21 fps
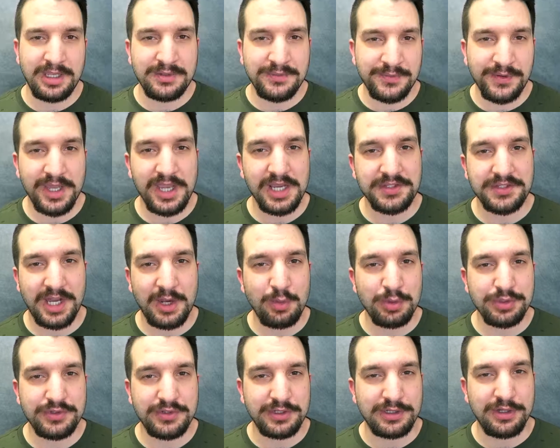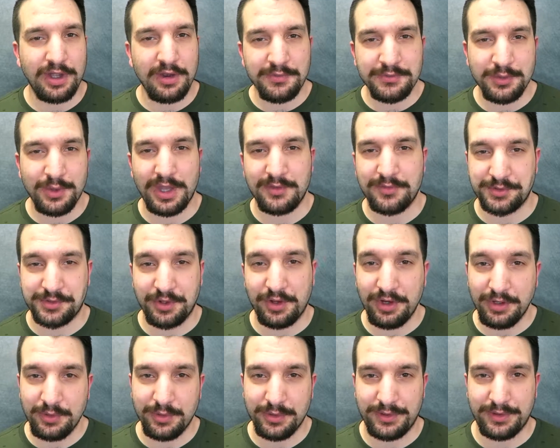In fact, I would love to have a
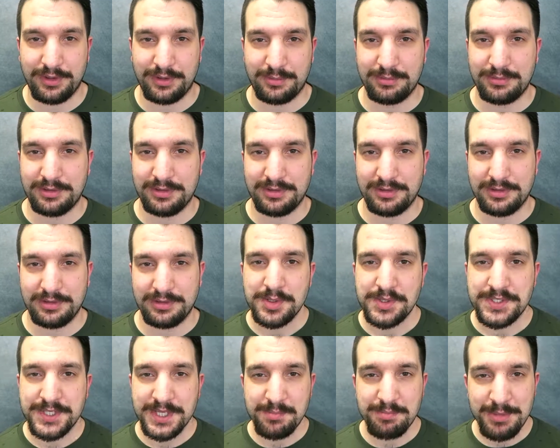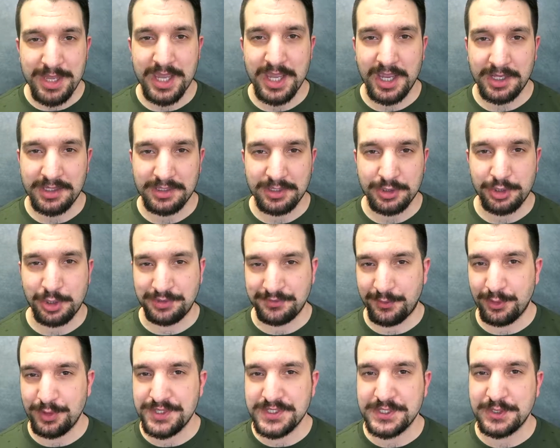talk with him. Some man
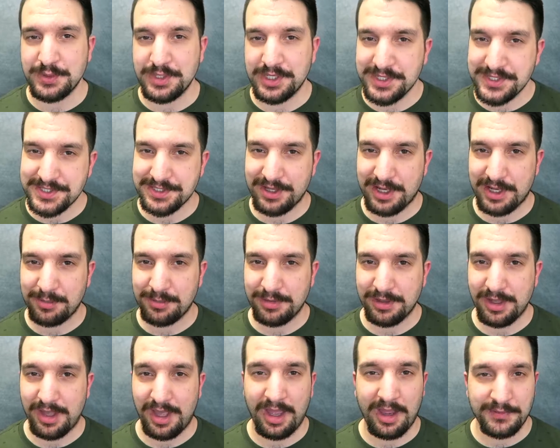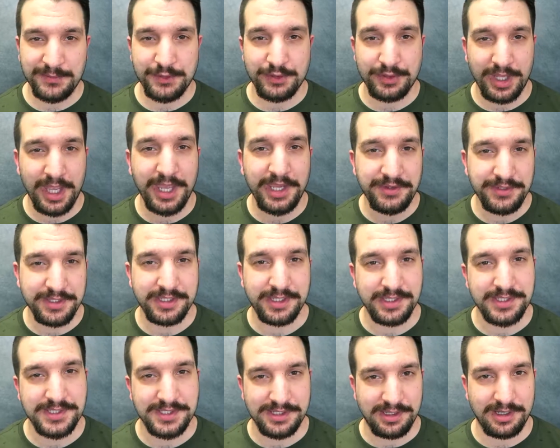converts to Islam after hating
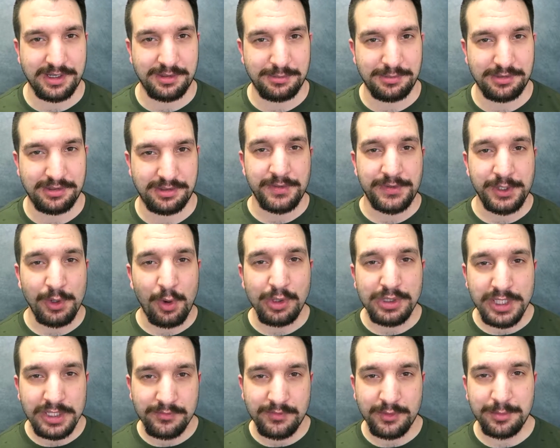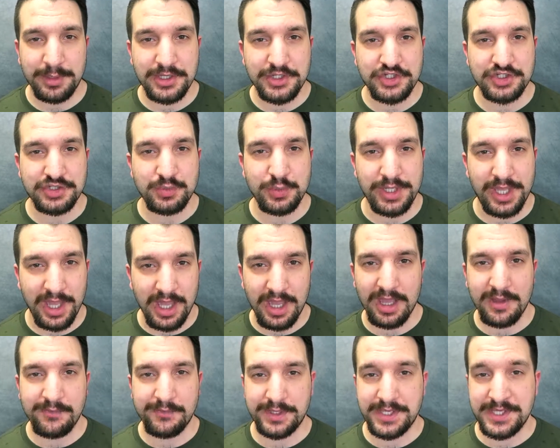Islam. The only information we
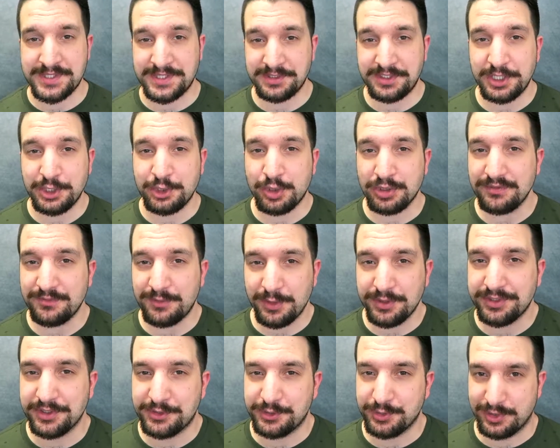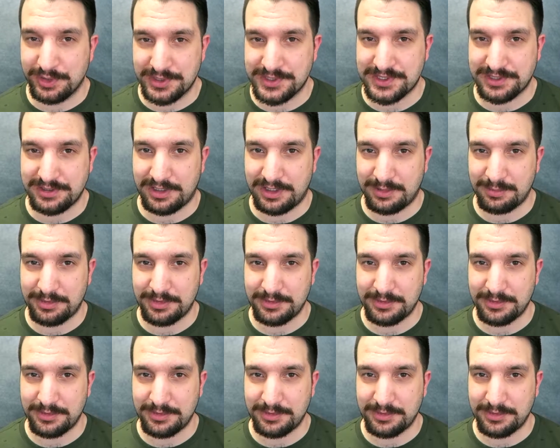have is that he converted to Islam.